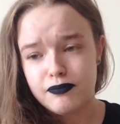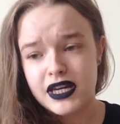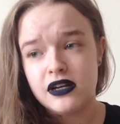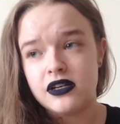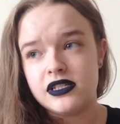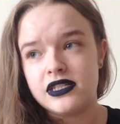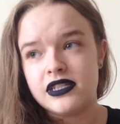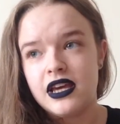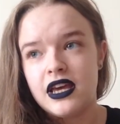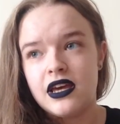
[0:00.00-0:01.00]

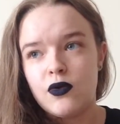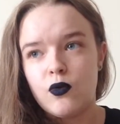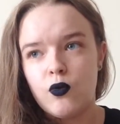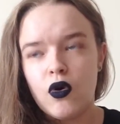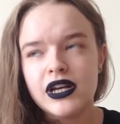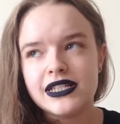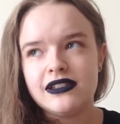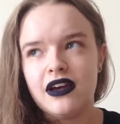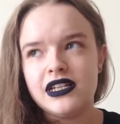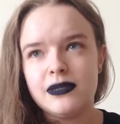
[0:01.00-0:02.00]
because what
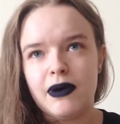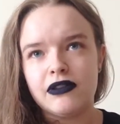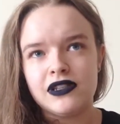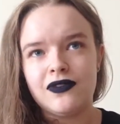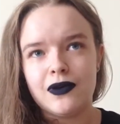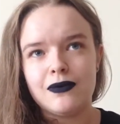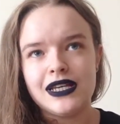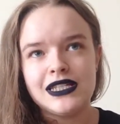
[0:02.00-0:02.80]
is nice about this film